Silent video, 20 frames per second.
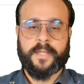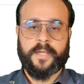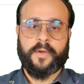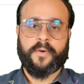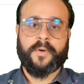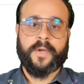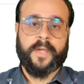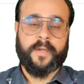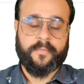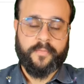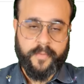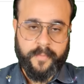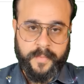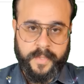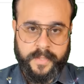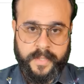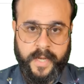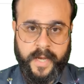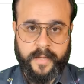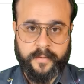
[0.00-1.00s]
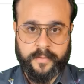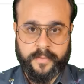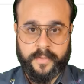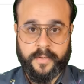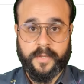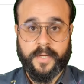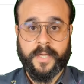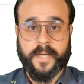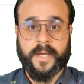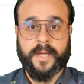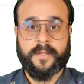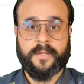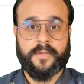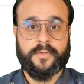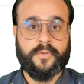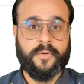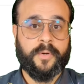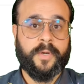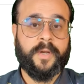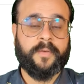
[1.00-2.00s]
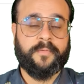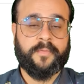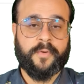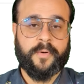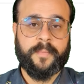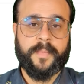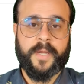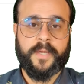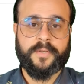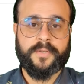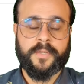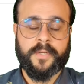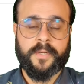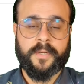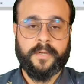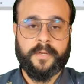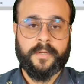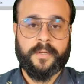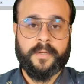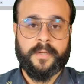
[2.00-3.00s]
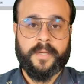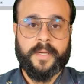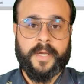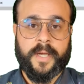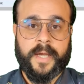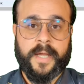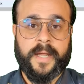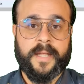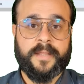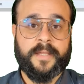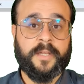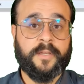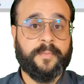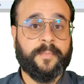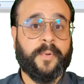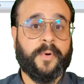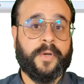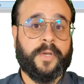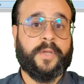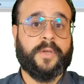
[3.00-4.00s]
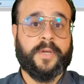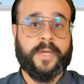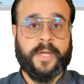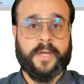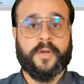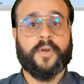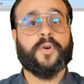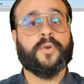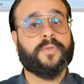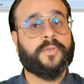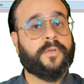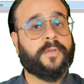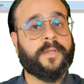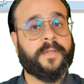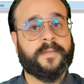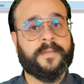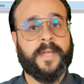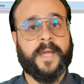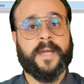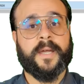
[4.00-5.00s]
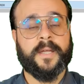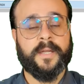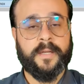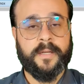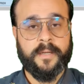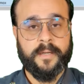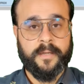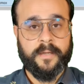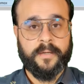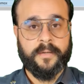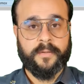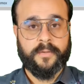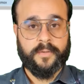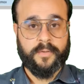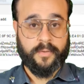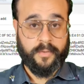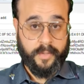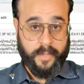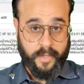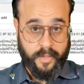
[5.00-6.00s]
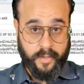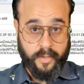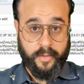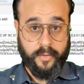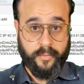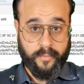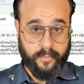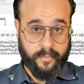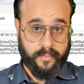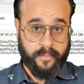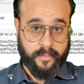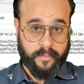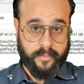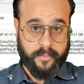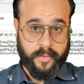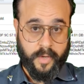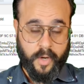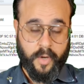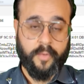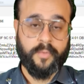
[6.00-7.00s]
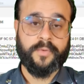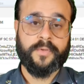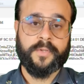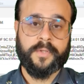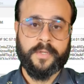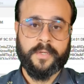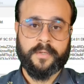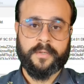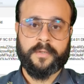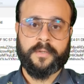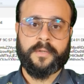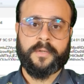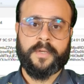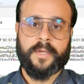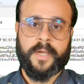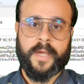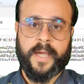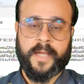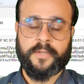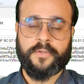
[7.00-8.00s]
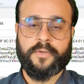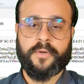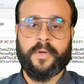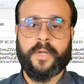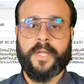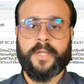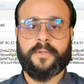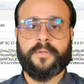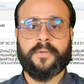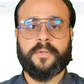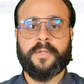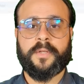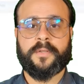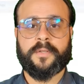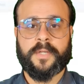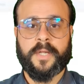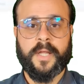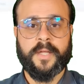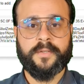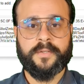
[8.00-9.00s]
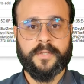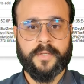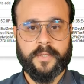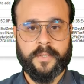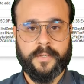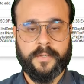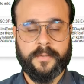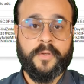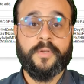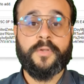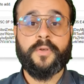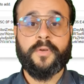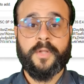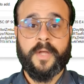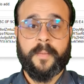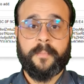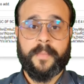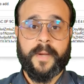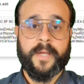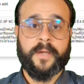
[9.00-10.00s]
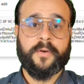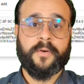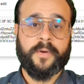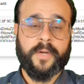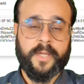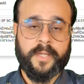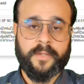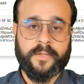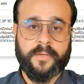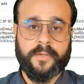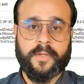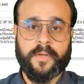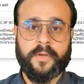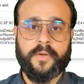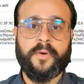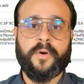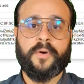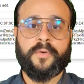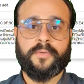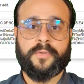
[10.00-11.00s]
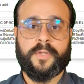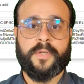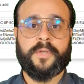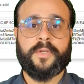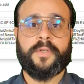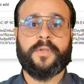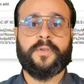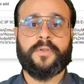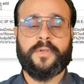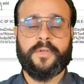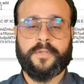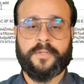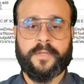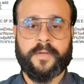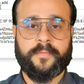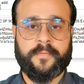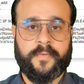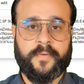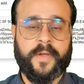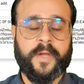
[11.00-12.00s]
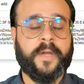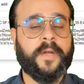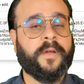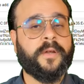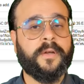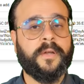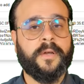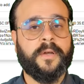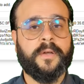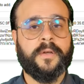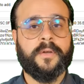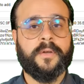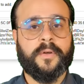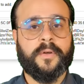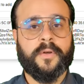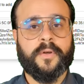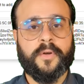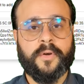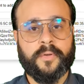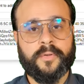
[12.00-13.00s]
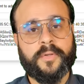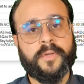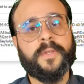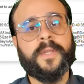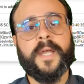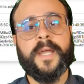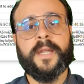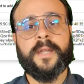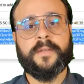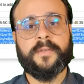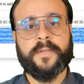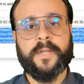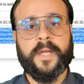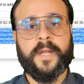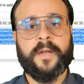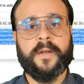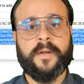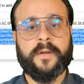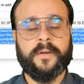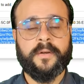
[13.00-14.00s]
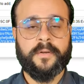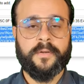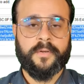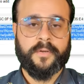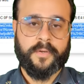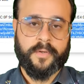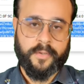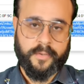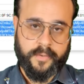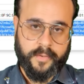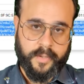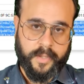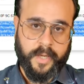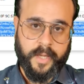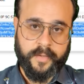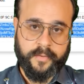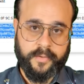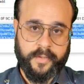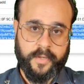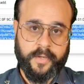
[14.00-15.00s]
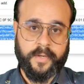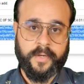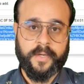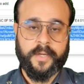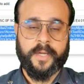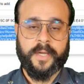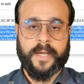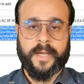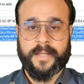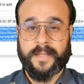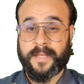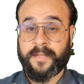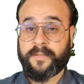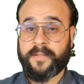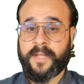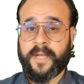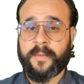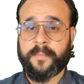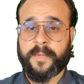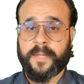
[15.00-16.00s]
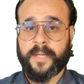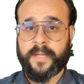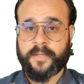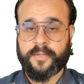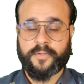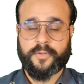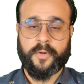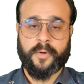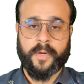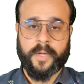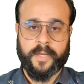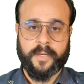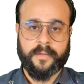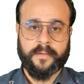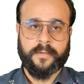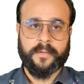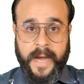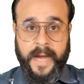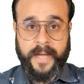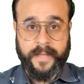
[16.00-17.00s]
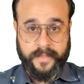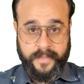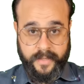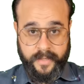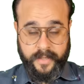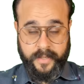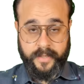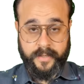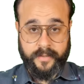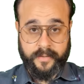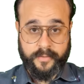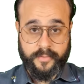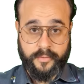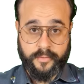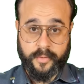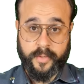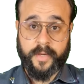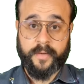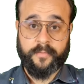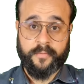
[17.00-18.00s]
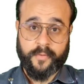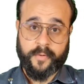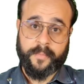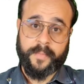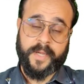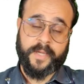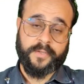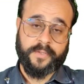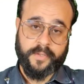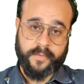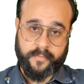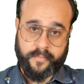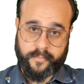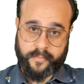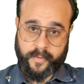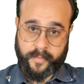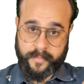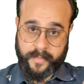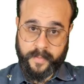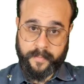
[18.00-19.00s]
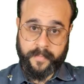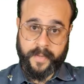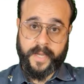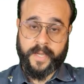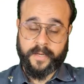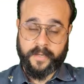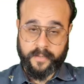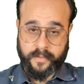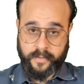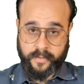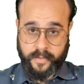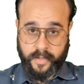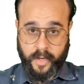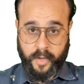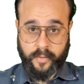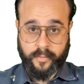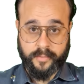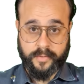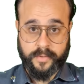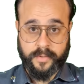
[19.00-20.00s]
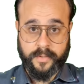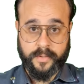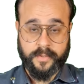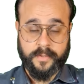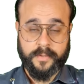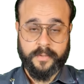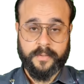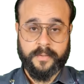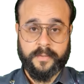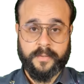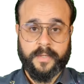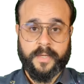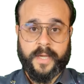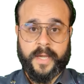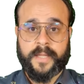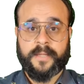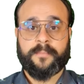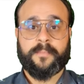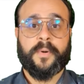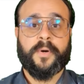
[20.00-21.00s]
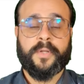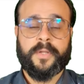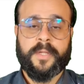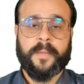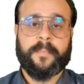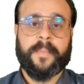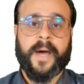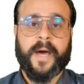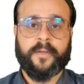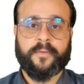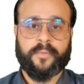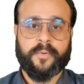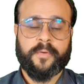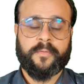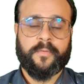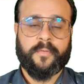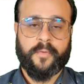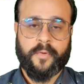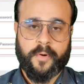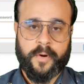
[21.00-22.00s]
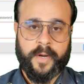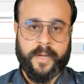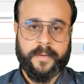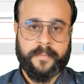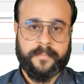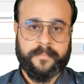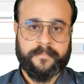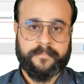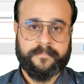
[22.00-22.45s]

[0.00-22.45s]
the okay from the task, you can get the join information, and at this point you can go to the new host and join it to this cluster. You do that by going into the new host that you just configured, go to Data Center, go to Cluster, and this time click Join. Add the join information from the main host and put the password for it.